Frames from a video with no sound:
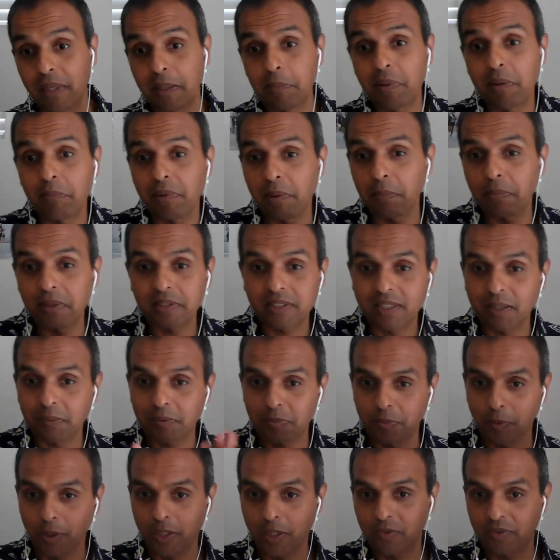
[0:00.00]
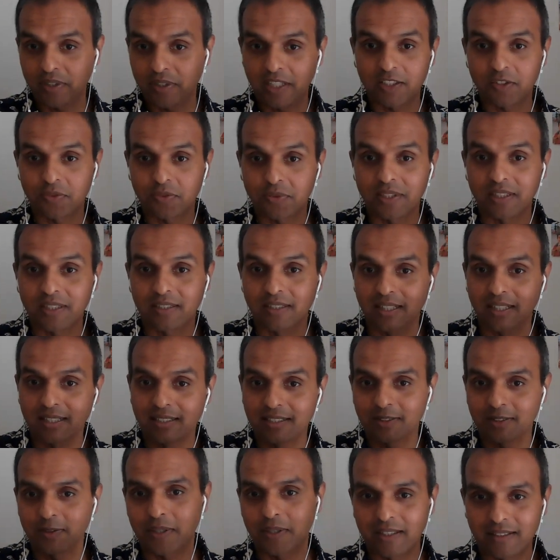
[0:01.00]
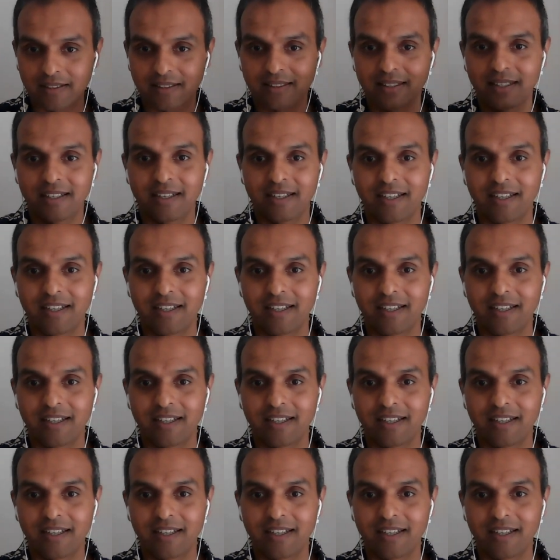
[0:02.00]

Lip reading: premium membership, Spotify is free, right? You can